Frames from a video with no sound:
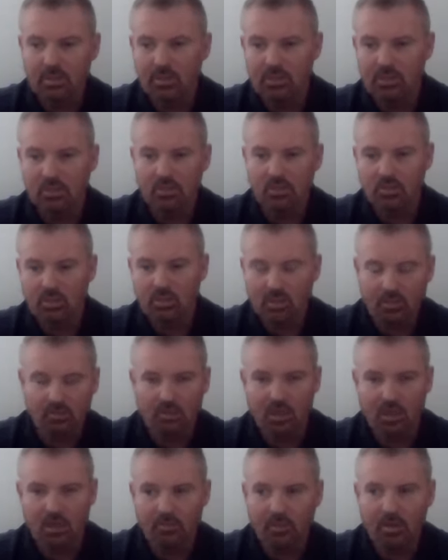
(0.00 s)
It just
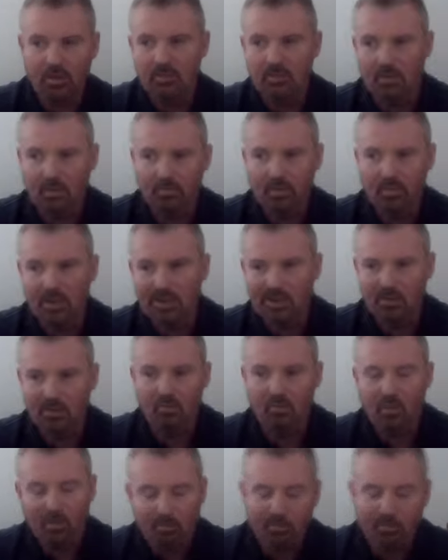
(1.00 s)
shows I'm making
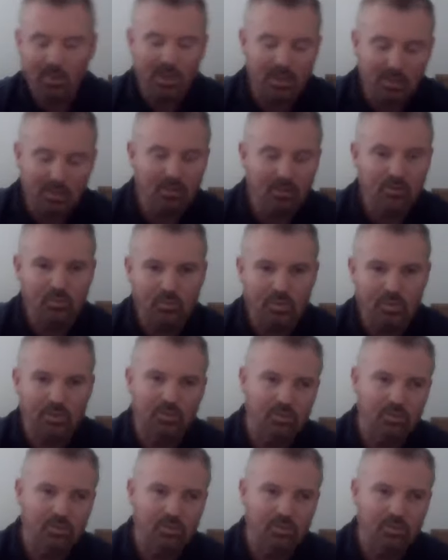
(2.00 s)
a 1p loss when